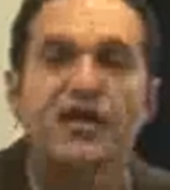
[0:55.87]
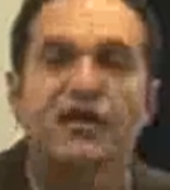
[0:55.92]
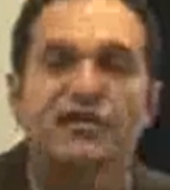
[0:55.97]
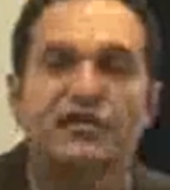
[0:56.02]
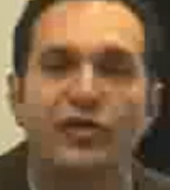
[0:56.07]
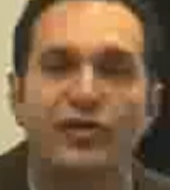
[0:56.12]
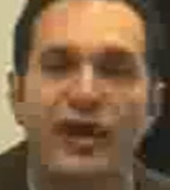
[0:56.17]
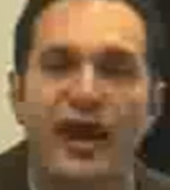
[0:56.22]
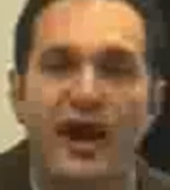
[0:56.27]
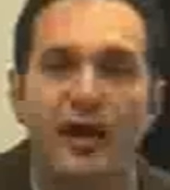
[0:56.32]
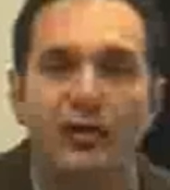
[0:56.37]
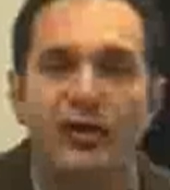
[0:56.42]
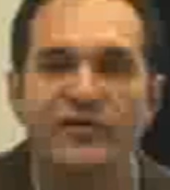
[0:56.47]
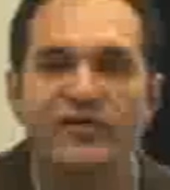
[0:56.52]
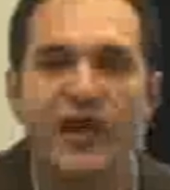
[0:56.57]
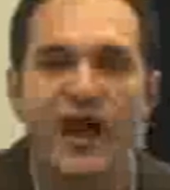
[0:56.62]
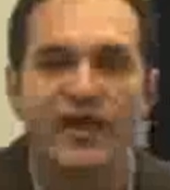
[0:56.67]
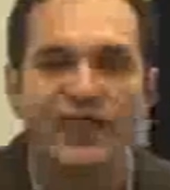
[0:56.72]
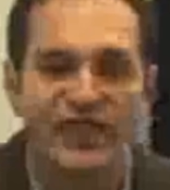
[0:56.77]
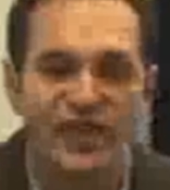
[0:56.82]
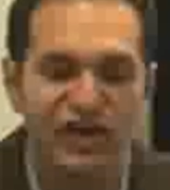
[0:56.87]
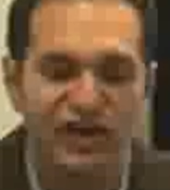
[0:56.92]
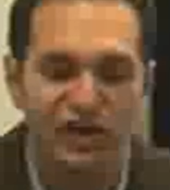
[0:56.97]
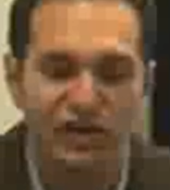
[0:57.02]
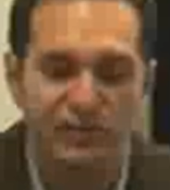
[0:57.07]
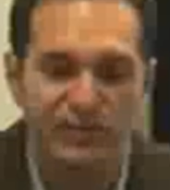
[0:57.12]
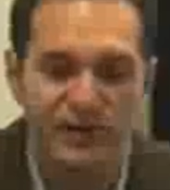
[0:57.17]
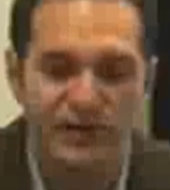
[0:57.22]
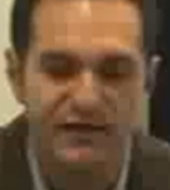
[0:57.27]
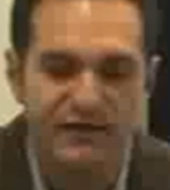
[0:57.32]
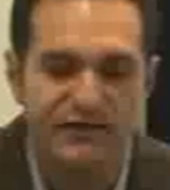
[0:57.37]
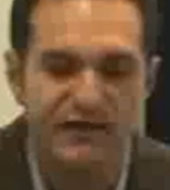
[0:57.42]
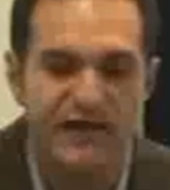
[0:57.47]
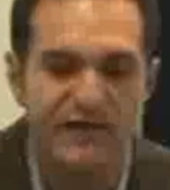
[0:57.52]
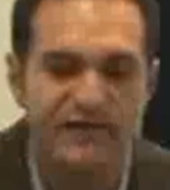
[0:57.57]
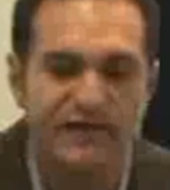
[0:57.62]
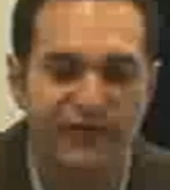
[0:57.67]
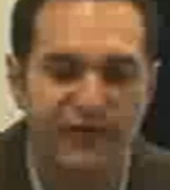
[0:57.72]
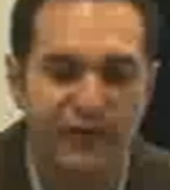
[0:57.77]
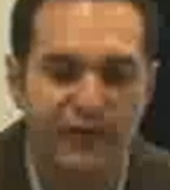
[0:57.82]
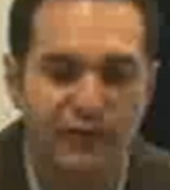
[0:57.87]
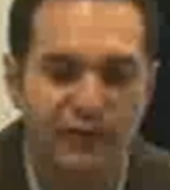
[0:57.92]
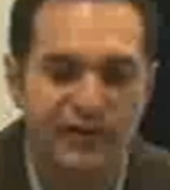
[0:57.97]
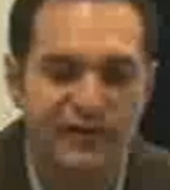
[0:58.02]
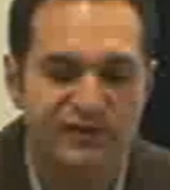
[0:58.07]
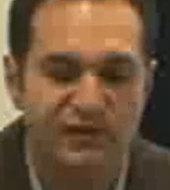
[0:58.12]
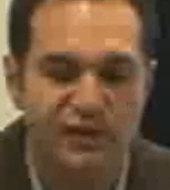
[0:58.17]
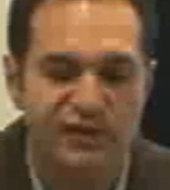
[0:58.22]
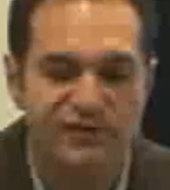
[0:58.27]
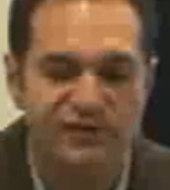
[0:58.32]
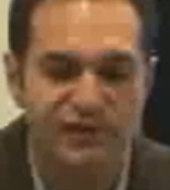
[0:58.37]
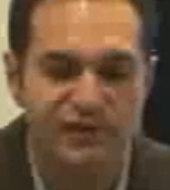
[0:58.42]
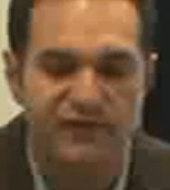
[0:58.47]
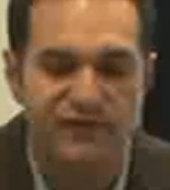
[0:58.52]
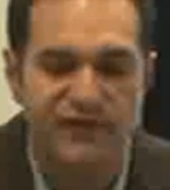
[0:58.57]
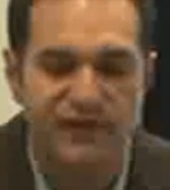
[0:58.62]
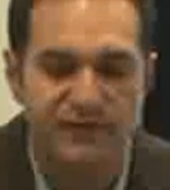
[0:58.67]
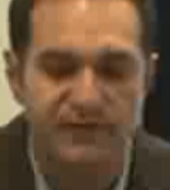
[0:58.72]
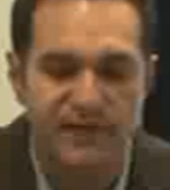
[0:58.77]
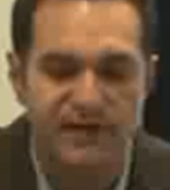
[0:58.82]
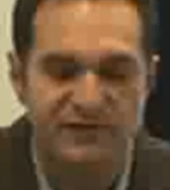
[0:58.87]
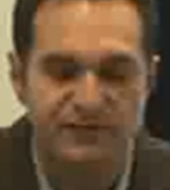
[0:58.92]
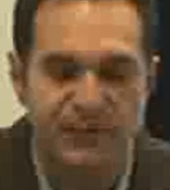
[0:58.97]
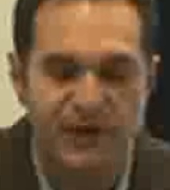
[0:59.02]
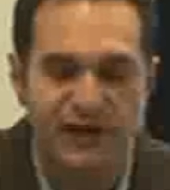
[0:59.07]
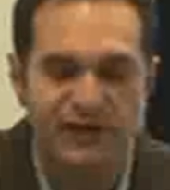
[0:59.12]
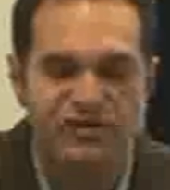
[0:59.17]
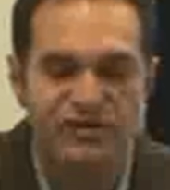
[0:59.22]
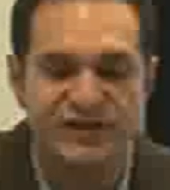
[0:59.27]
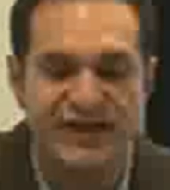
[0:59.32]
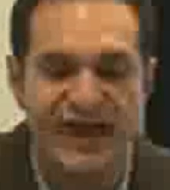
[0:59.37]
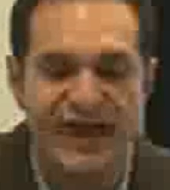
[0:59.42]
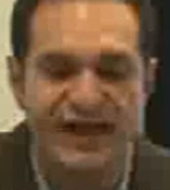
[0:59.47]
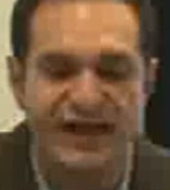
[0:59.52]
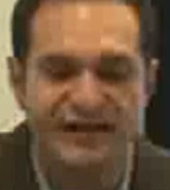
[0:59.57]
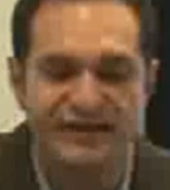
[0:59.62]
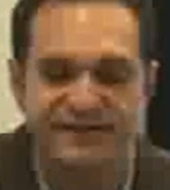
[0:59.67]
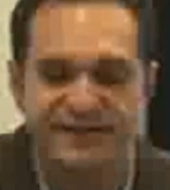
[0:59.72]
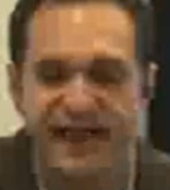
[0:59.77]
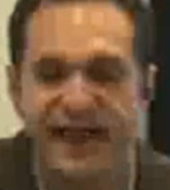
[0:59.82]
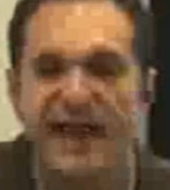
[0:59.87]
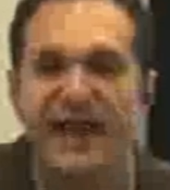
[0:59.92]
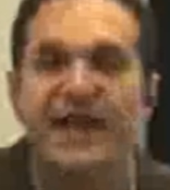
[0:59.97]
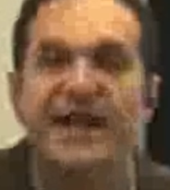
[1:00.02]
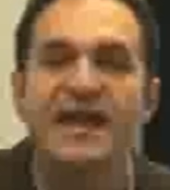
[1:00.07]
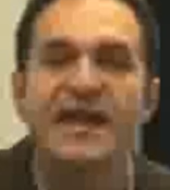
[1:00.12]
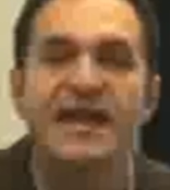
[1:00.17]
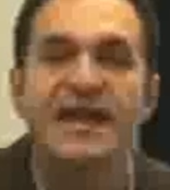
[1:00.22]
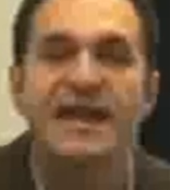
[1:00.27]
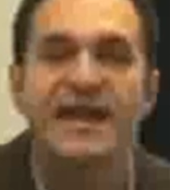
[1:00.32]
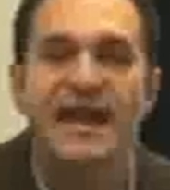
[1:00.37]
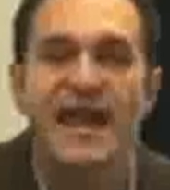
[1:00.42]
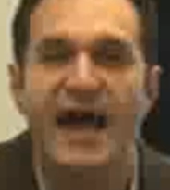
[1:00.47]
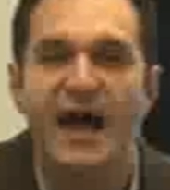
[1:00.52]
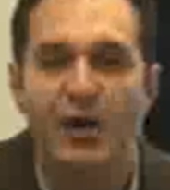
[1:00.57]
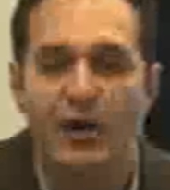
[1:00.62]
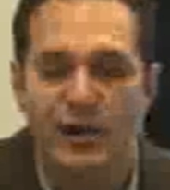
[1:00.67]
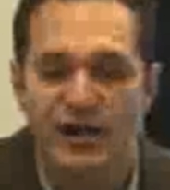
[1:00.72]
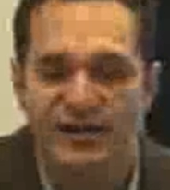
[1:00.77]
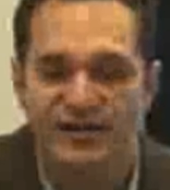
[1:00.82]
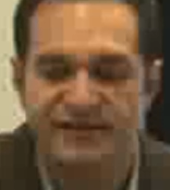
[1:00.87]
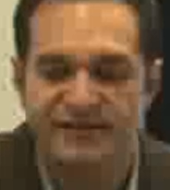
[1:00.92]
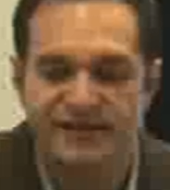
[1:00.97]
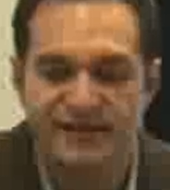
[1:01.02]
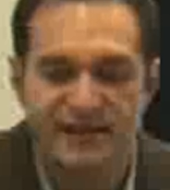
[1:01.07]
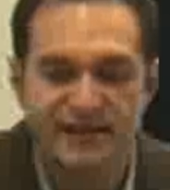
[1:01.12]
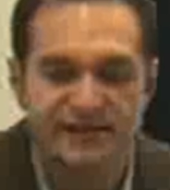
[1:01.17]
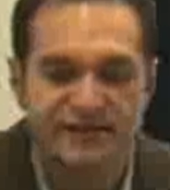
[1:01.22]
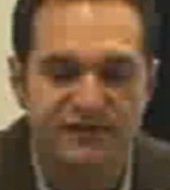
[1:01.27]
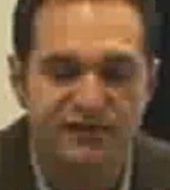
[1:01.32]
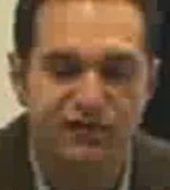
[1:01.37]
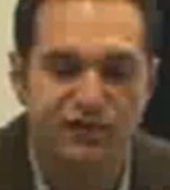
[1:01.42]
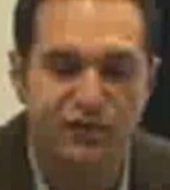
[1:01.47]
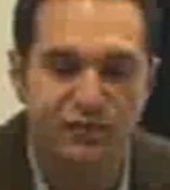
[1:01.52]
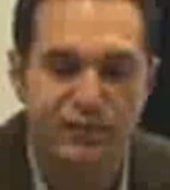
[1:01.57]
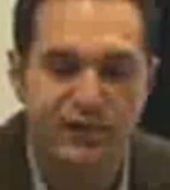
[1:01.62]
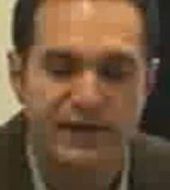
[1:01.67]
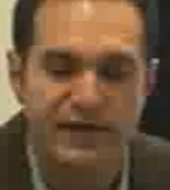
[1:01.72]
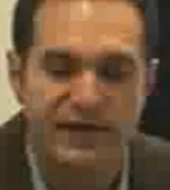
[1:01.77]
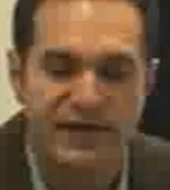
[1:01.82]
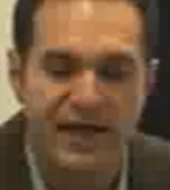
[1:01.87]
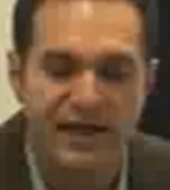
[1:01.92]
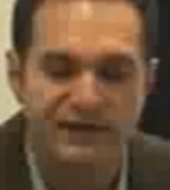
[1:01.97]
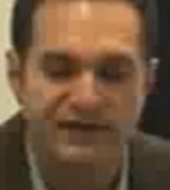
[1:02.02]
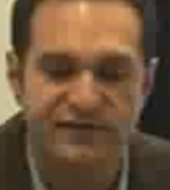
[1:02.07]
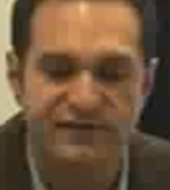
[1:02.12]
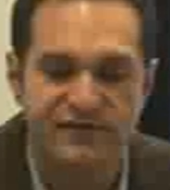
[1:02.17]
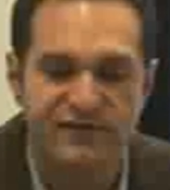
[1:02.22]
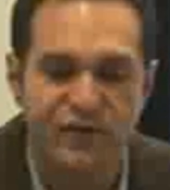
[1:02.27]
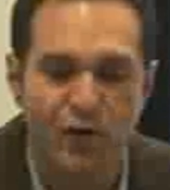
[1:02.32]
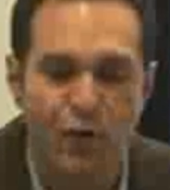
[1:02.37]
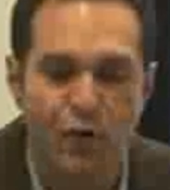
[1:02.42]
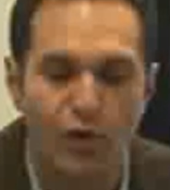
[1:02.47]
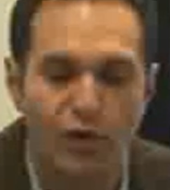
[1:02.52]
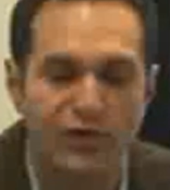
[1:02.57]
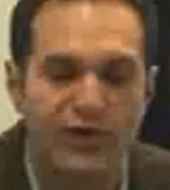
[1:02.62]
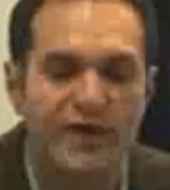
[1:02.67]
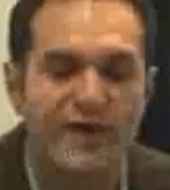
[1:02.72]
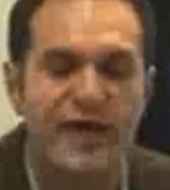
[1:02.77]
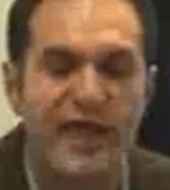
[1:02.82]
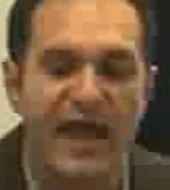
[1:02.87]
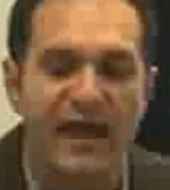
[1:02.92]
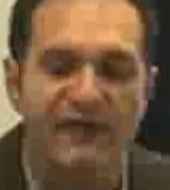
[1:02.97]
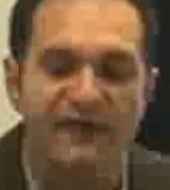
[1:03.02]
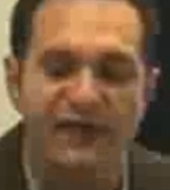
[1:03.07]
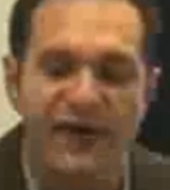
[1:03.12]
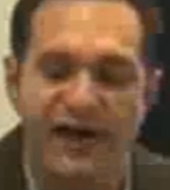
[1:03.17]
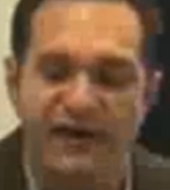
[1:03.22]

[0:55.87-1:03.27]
So now we've got the cumulative inferred resource for the VMS project at Asai now exceeds 2 million ounces of gold and